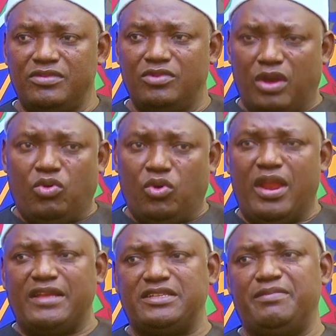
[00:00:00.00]
You can
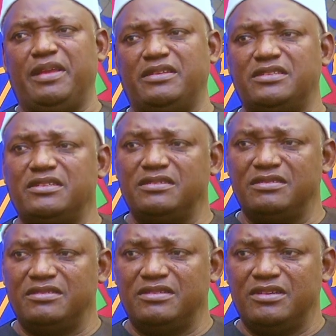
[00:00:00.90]
organize debates.
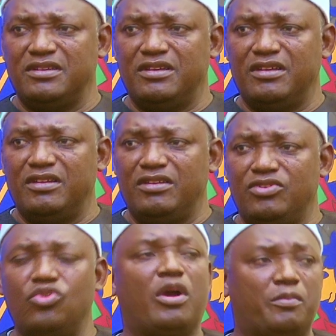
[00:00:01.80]

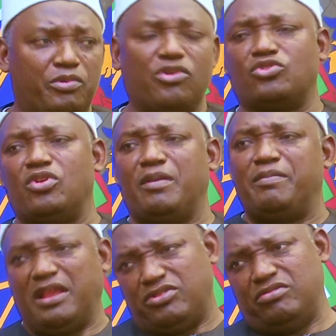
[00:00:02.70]
You can put us under
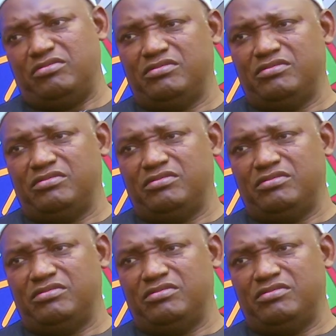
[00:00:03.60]
pressure.